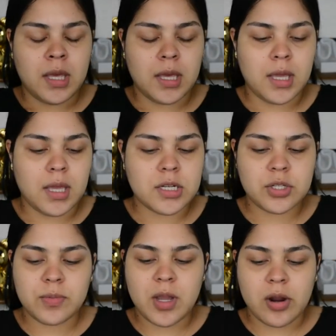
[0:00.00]
And to
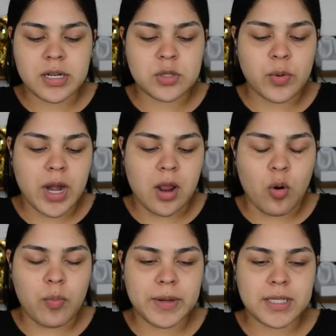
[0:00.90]
be honest, when I
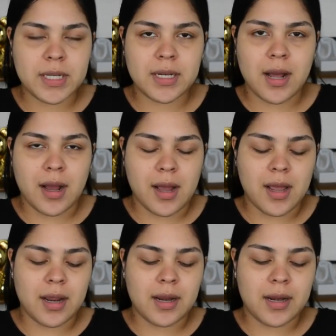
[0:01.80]
opened it,
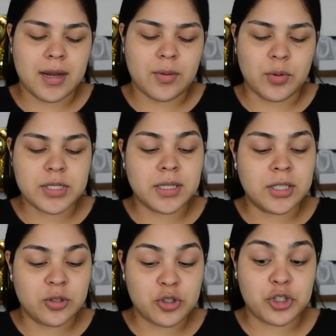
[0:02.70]
I was a
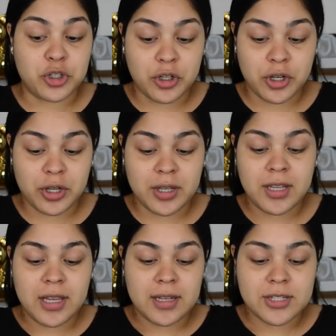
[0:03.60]
little shook
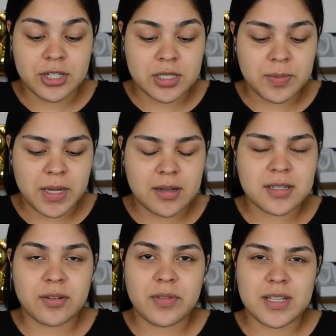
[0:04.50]
just because
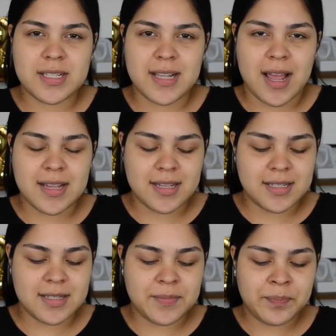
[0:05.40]
of the
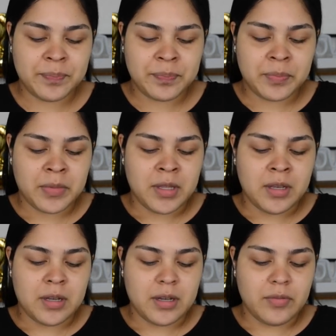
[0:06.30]
size
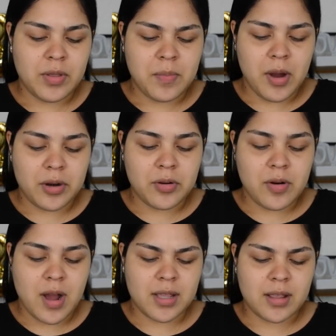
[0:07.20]
of the
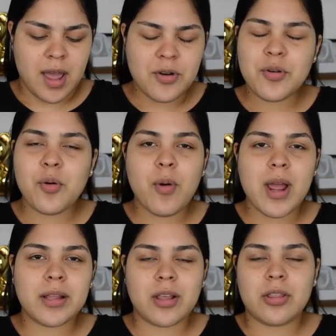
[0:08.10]
bottle. I don't know
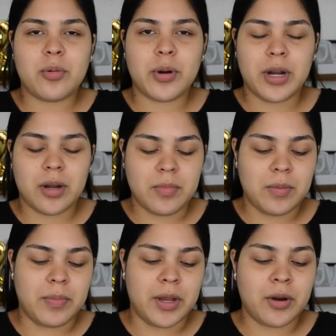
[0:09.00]
why I thought they were gonna be
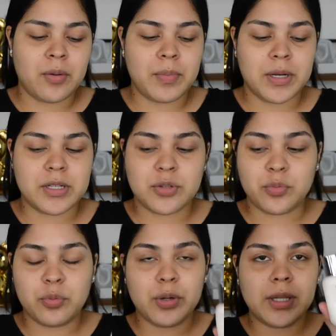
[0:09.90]
bigger, but it's
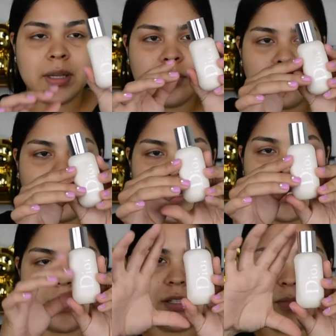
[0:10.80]
really
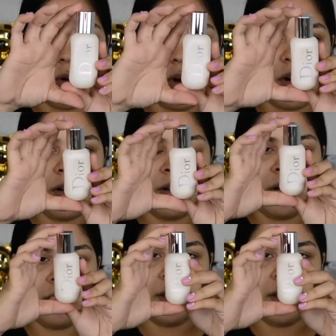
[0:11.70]
freaking small,